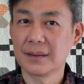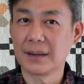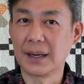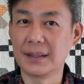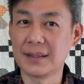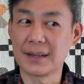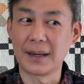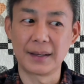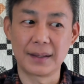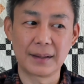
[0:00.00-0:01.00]
I
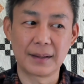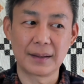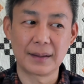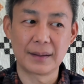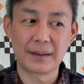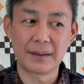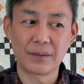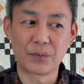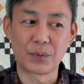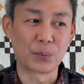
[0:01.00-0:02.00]
decided,
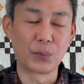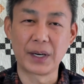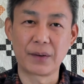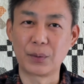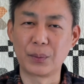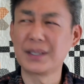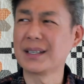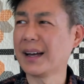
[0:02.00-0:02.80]
for whatever reason,